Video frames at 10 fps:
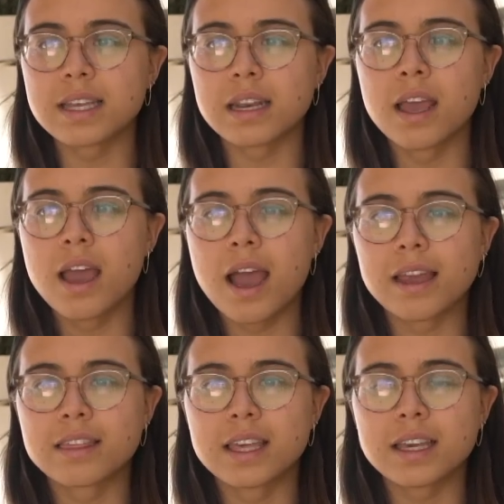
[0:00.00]
And
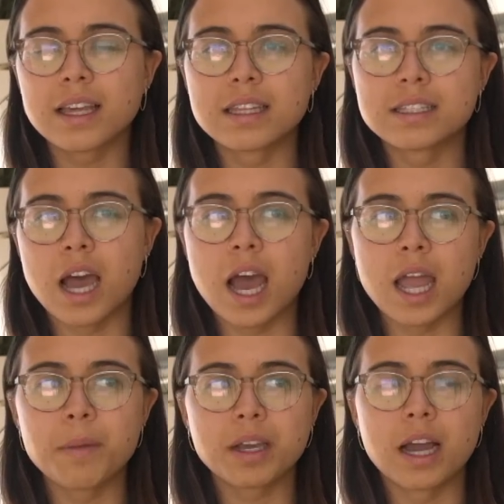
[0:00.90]
I think at the
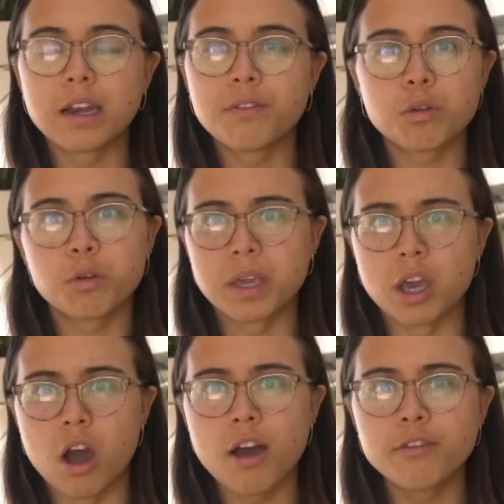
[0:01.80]
time it kind of threw me
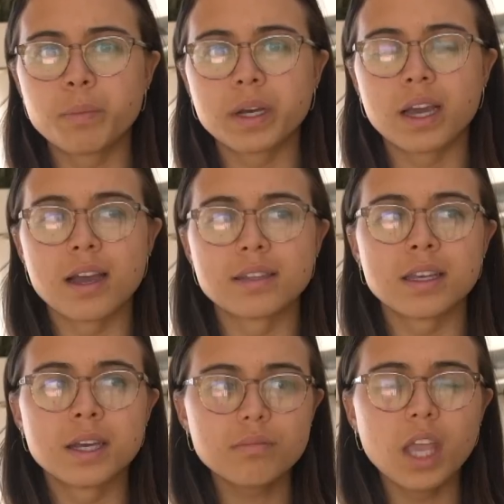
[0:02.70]
off
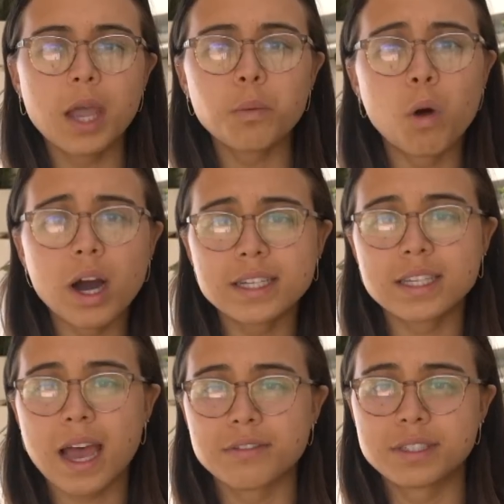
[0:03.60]
because I wanted
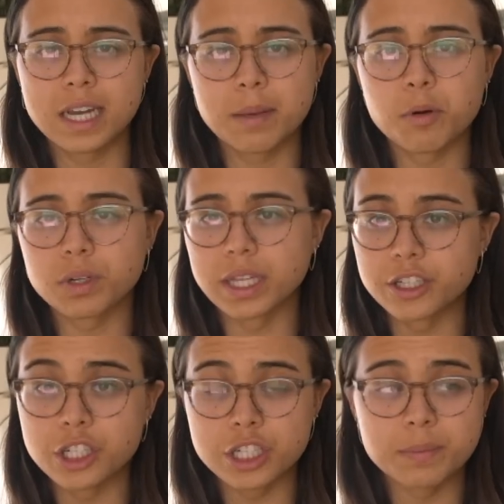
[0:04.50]
to have stable
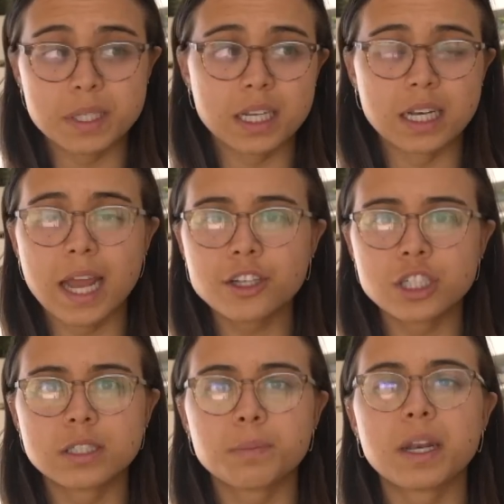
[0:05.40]
relationships and
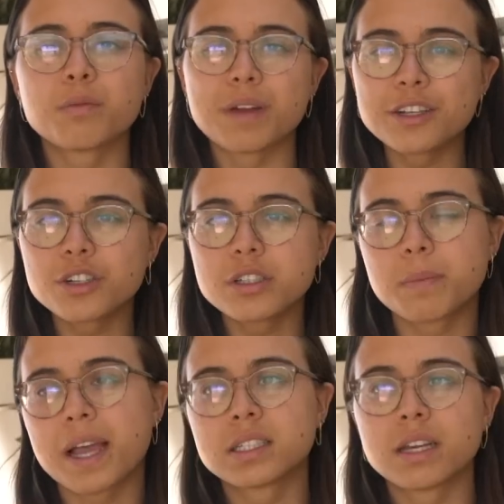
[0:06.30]
connections, but in
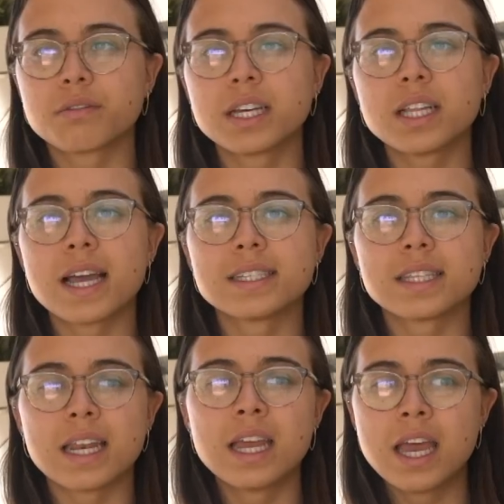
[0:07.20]
retrospect, I realized
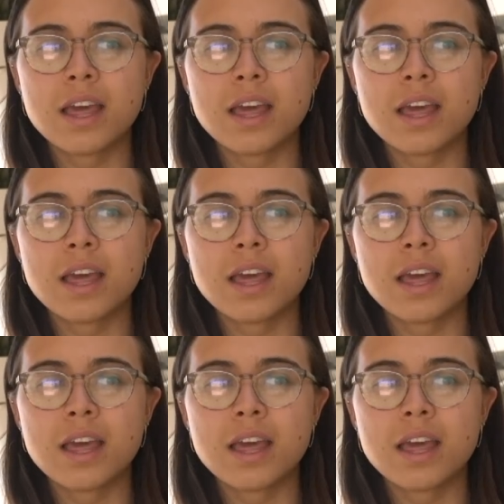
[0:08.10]
that